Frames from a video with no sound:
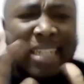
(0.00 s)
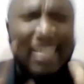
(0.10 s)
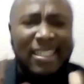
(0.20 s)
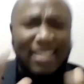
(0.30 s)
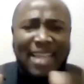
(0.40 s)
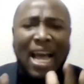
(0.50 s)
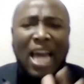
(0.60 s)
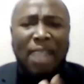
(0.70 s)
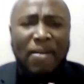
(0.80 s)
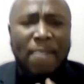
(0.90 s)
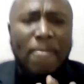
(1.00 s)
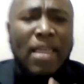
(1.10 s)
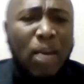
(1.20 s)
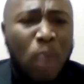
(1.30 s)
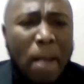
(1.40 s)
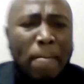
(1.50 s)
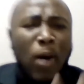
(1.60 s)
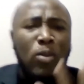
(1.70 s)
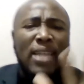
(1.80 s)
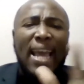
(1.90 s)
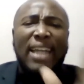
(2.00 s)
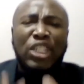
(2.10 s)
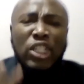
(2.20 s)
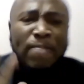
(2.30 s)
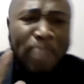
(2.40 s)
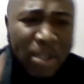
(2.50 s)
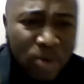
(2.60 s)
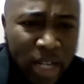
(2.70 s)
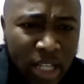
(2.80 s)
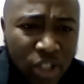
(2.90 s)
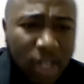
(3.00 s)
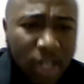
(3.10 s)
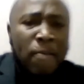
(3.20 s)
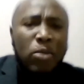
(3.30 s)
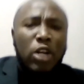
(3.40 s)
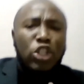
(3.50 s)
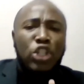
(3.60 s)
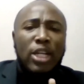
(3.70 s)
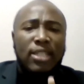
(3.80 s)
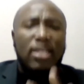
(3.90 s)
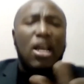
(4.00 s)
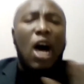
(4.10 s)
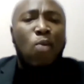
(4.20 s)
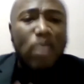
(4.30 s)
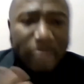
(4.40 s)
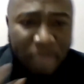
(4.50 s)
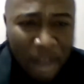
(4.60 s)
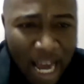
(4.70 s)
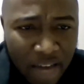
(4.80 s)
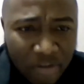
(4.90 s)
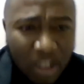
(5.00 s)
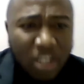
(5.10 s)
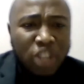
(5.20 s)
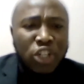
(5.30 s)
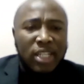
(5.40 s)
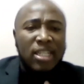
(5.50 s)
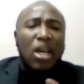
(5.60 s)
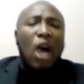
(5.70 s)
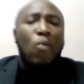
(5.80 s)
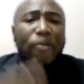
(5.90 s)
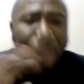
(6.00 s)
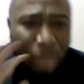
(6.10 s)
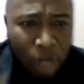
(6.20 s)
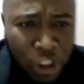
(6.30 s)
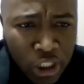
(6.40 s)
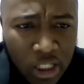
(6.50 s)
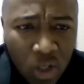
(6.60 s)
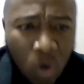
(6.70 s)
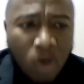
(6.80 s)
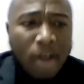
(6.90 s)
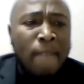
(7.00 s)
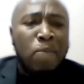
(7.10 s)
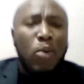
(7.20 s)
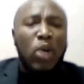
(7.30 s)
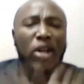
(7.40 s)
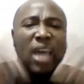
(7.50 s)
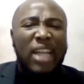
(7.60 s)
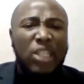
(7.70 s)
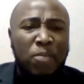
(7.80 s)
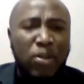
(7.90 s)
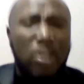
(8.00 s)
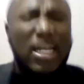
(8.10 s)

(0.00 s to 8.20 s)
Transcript: this time that we're about to experience, not just a revival, not just a refreshing, Lord, but we're going to experience